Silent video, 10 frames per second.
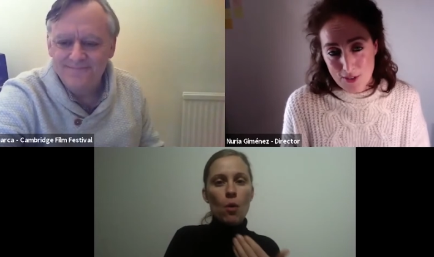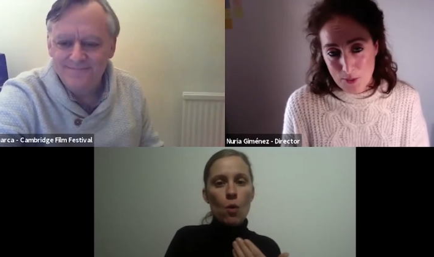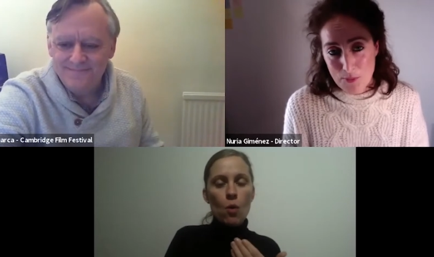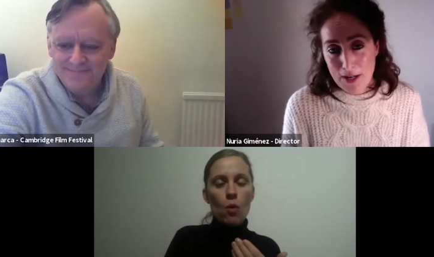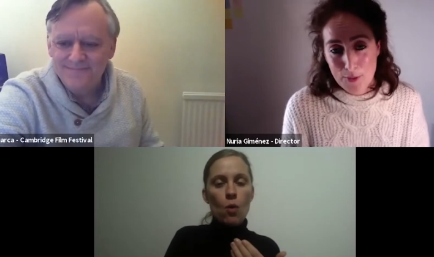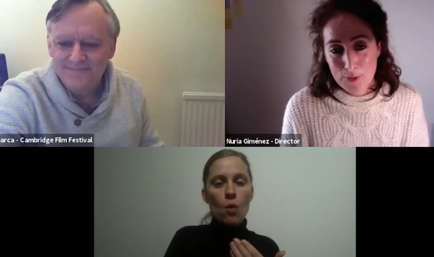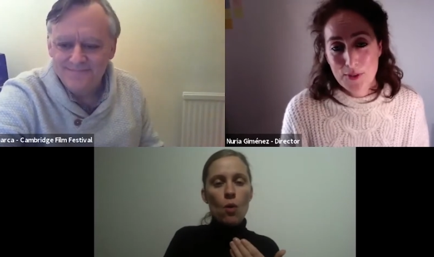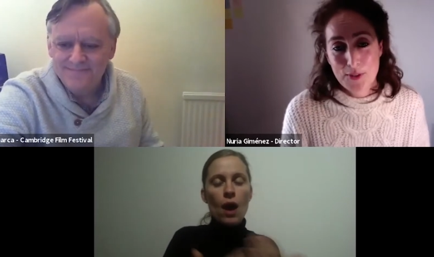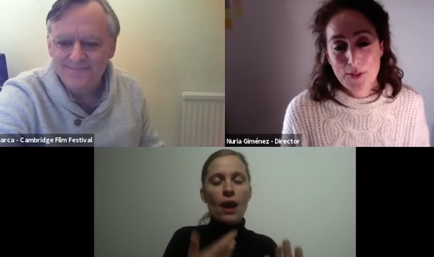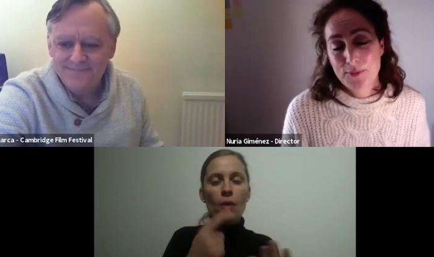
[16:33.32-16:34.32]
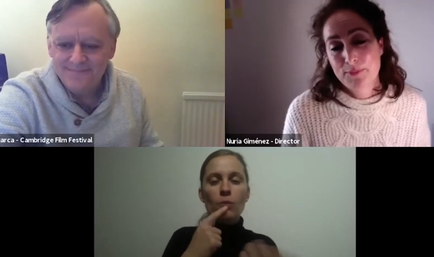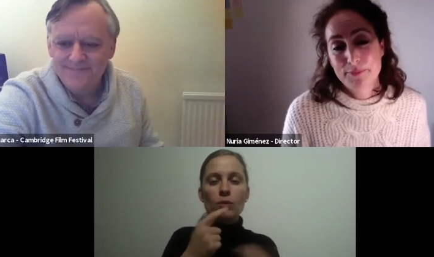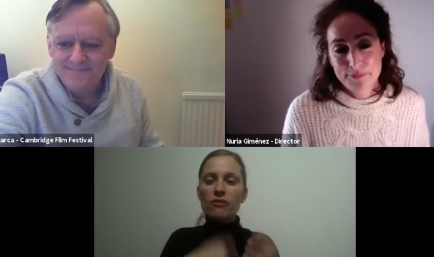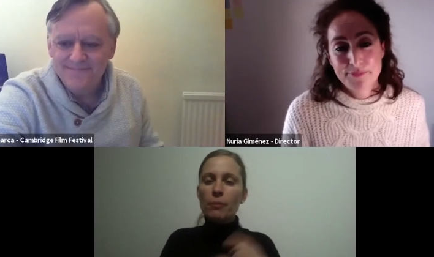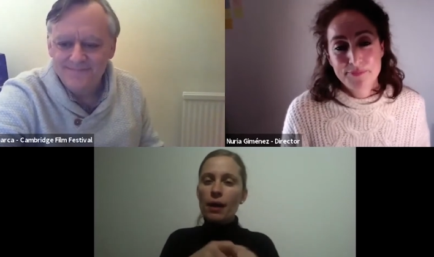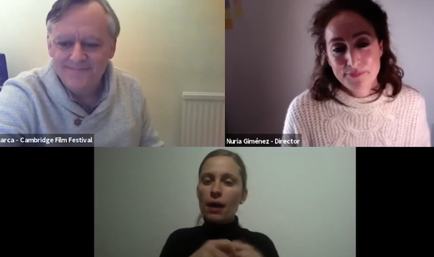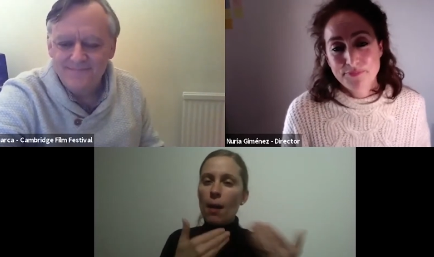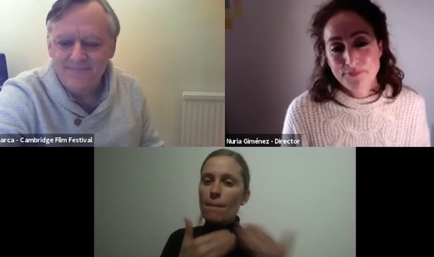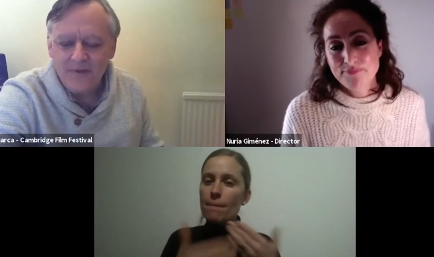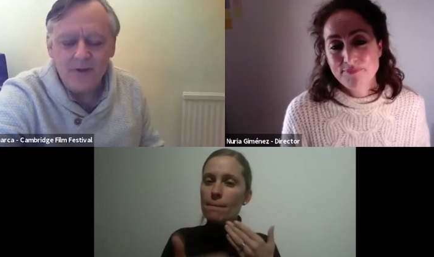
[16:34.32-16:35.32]
Speaker 1: somehow, you know.
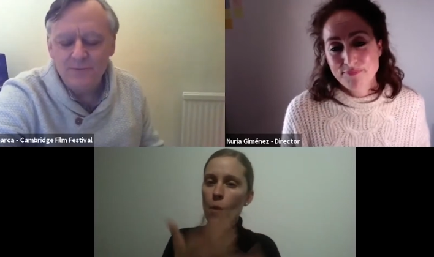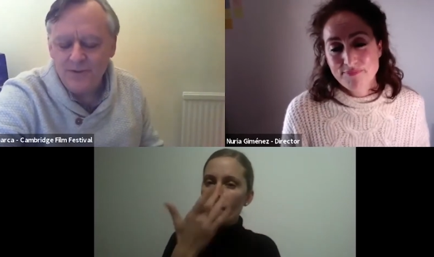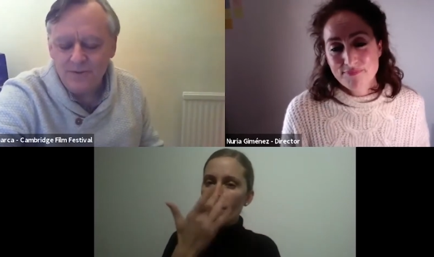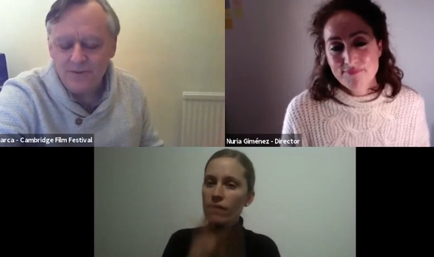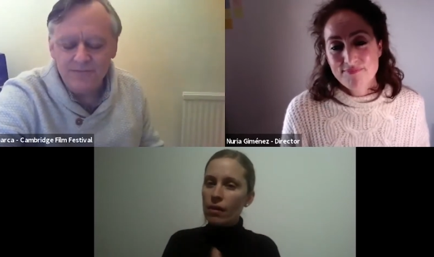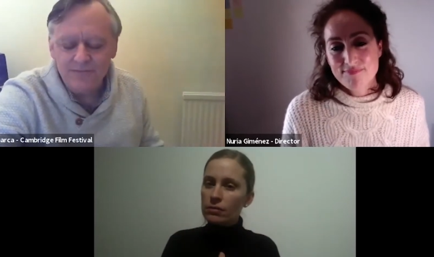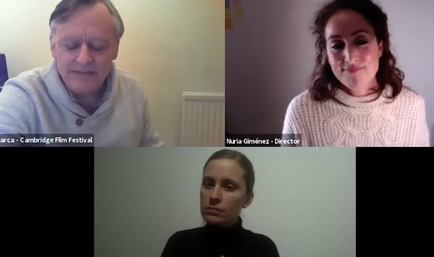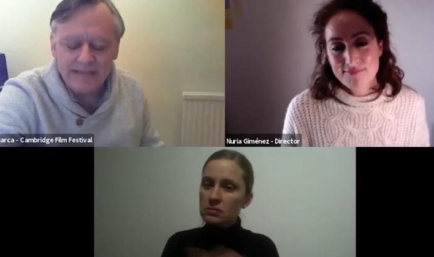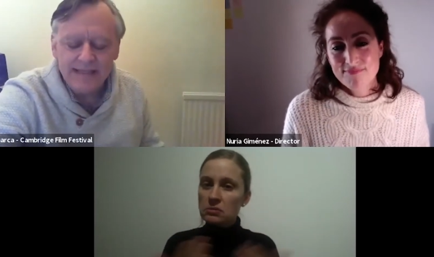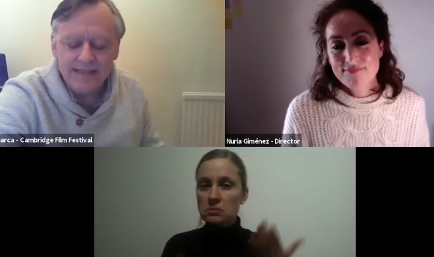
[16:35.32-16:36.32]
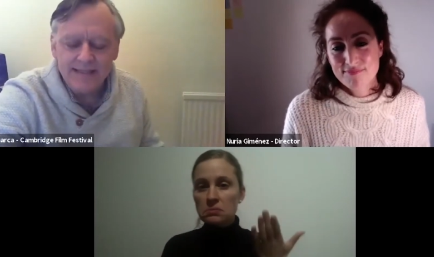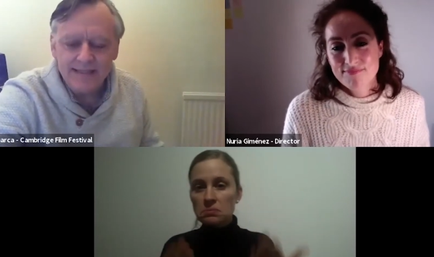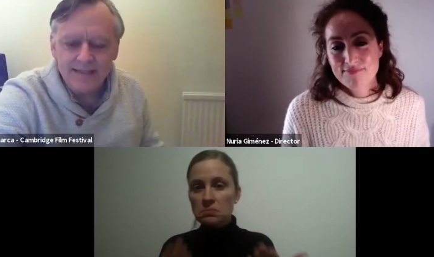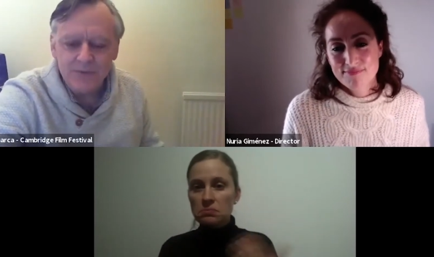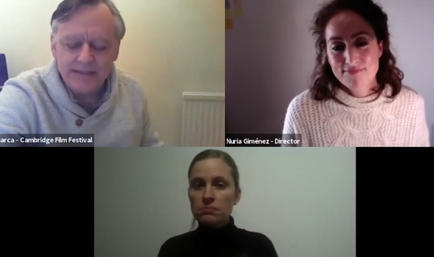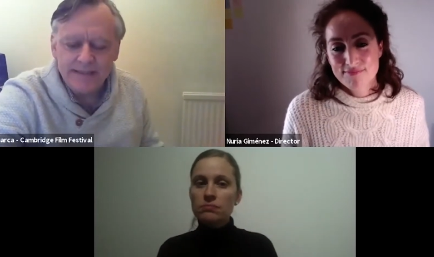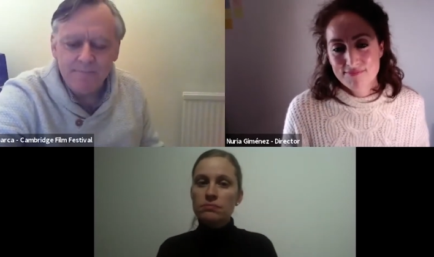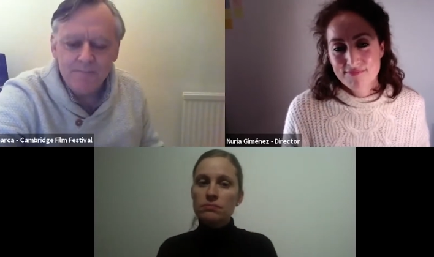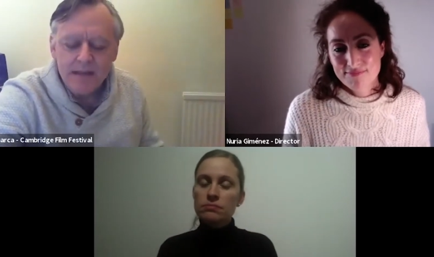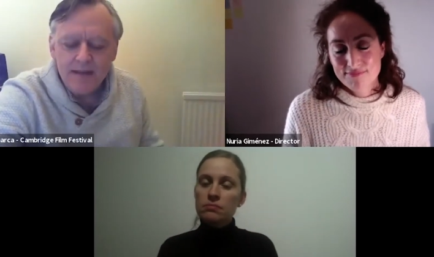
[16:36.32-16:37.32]
Speaker 2: Absolutely fascinating and
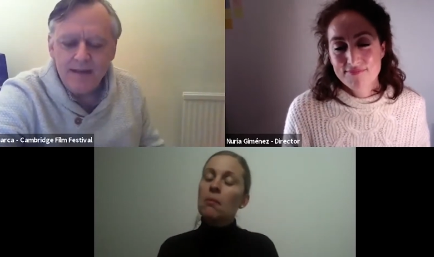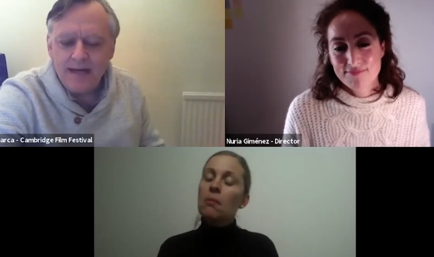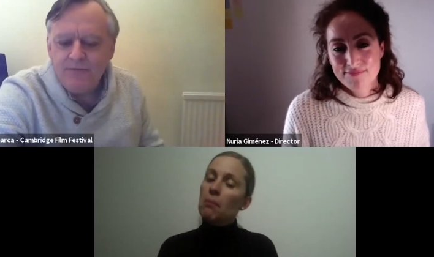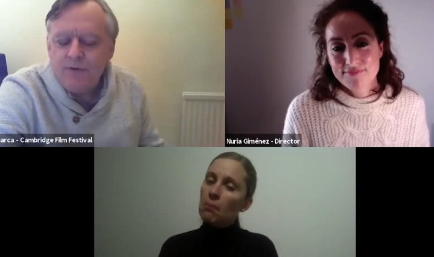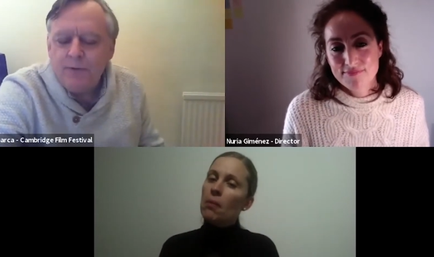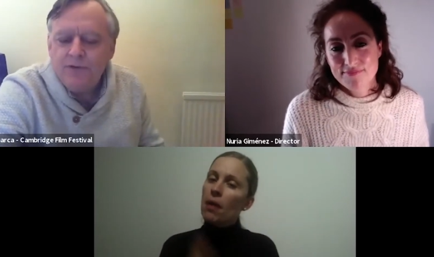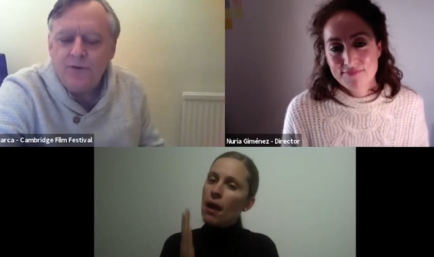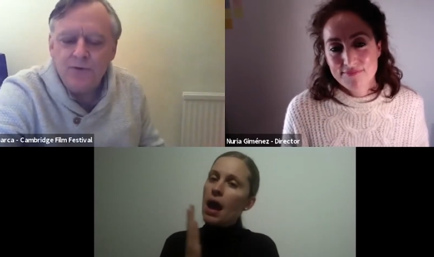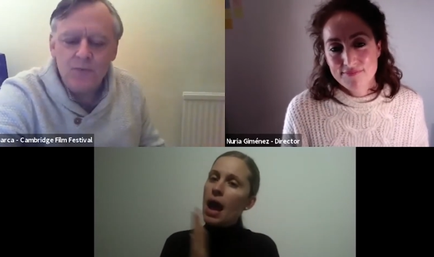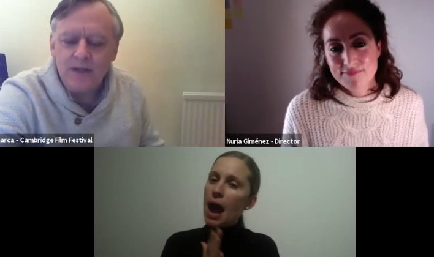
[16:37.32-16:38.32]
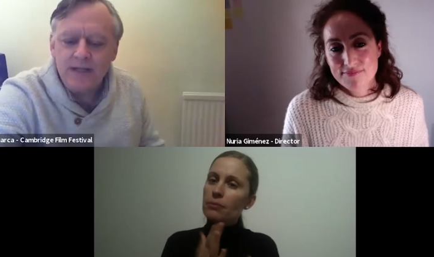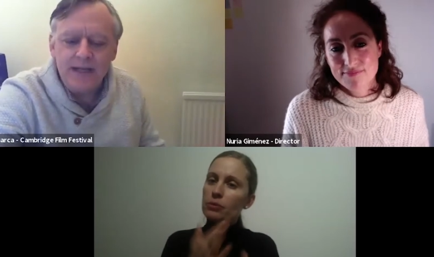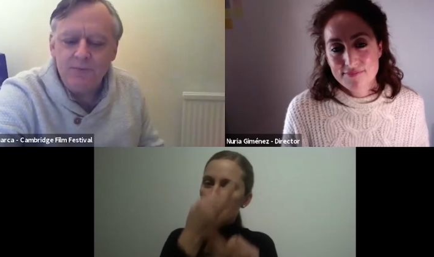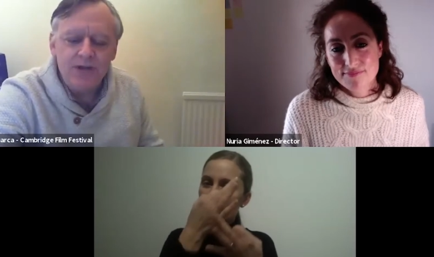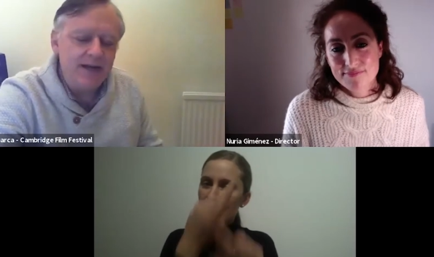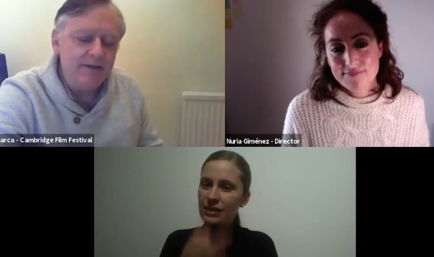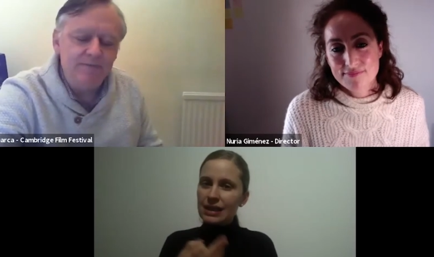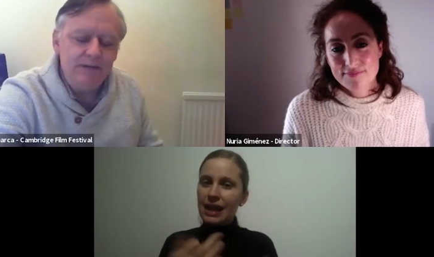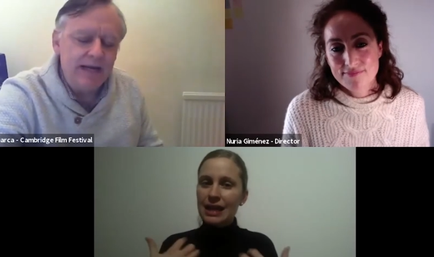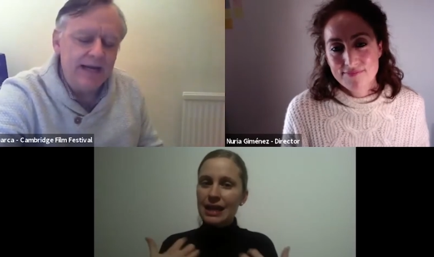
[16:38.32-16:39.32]
interesting. Have you ever thought what they would
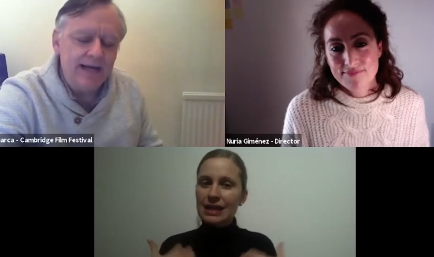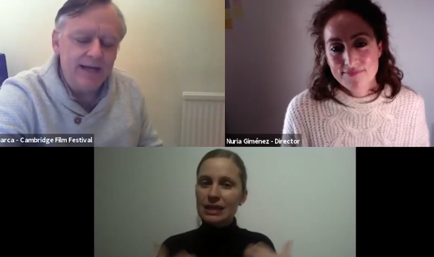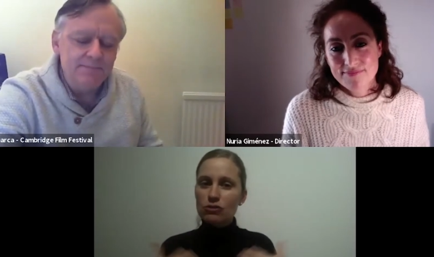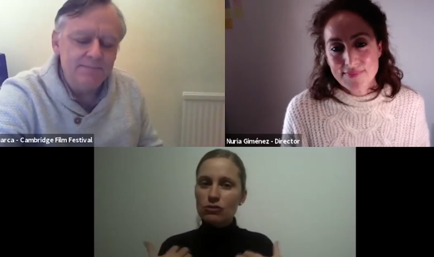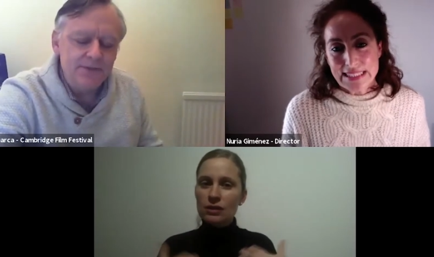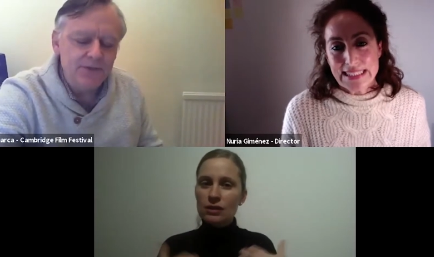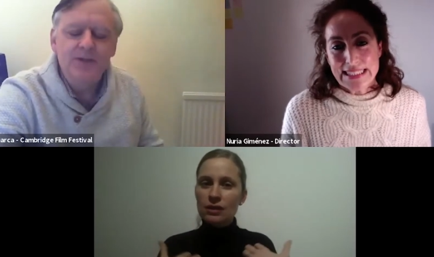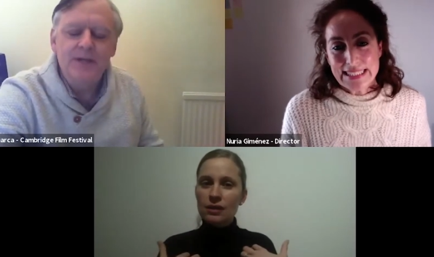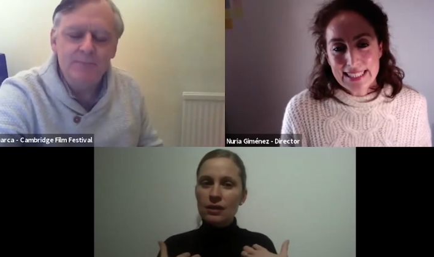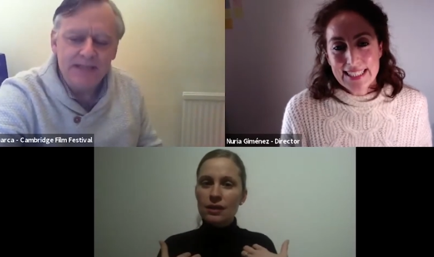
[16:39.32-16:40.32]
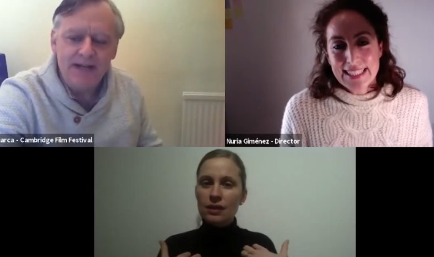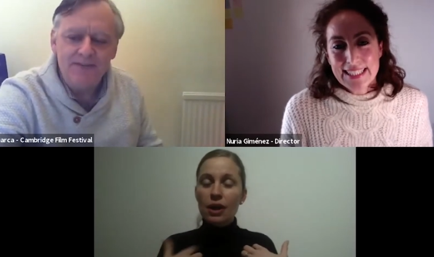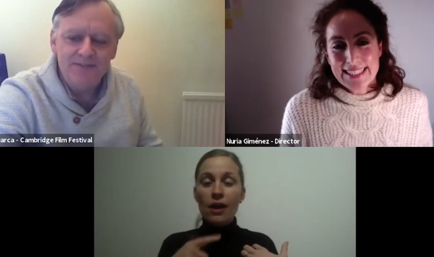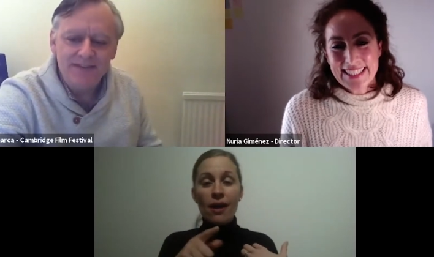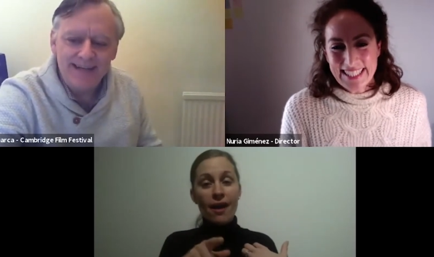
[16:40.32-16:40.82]
have um, thought themselves